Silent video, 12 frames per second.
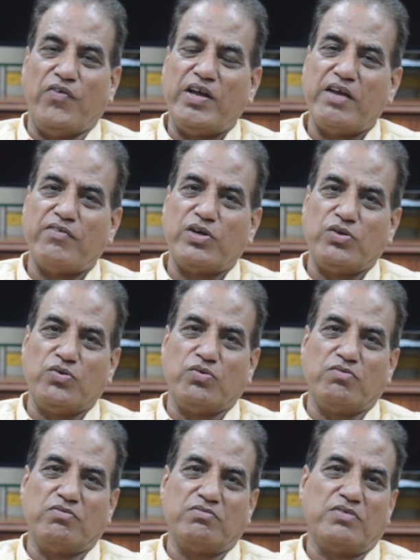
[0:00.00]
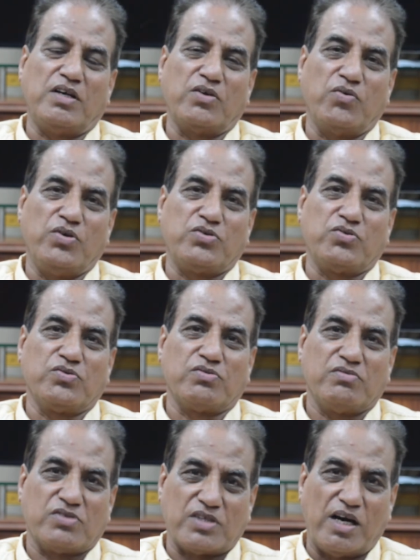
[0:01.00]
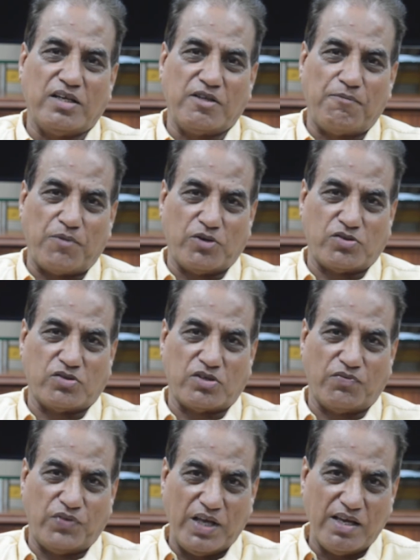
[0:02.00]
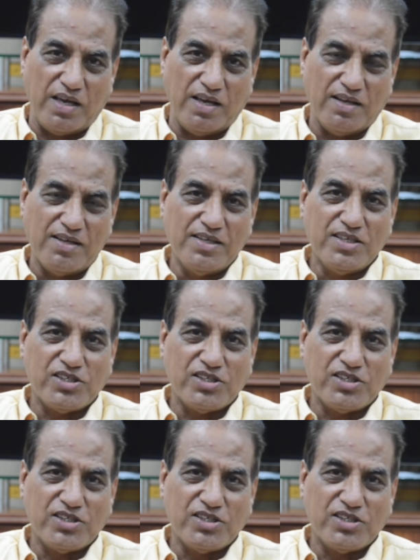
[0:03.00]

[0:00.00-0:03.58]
Whenever you are going to start the process of thinking,